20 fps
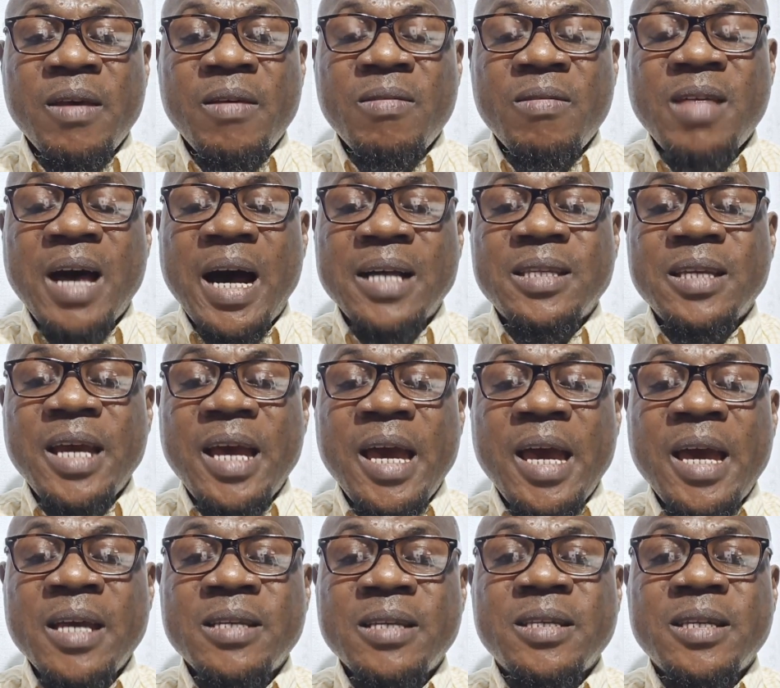That
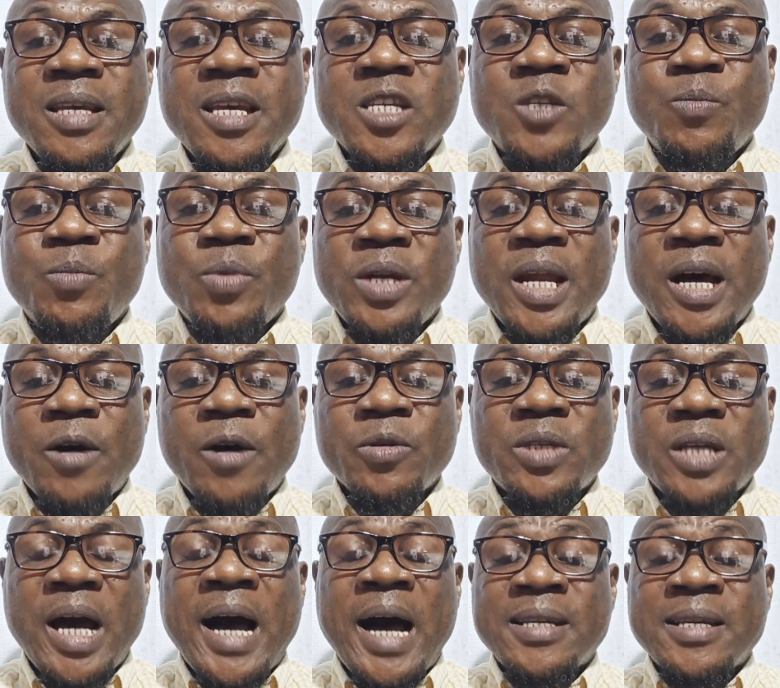S is
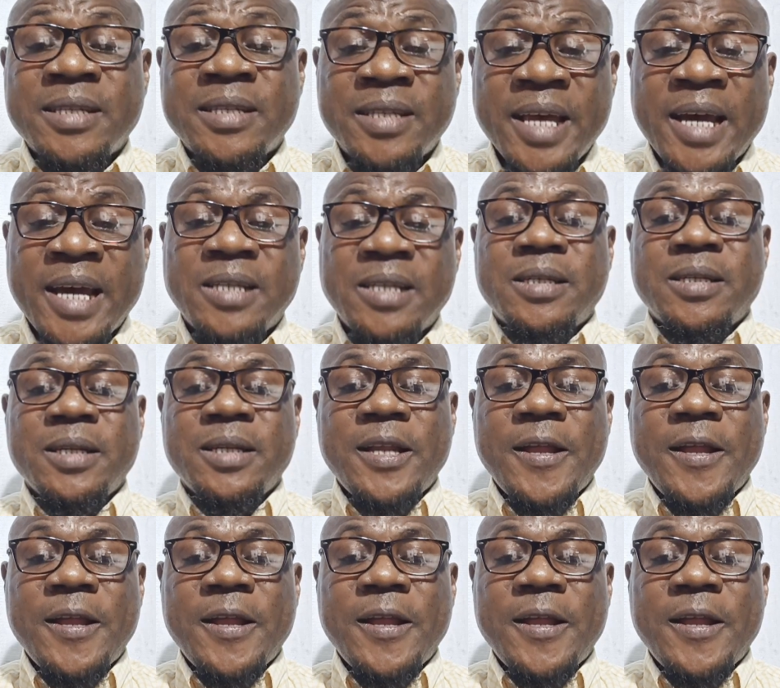pronounced as Z.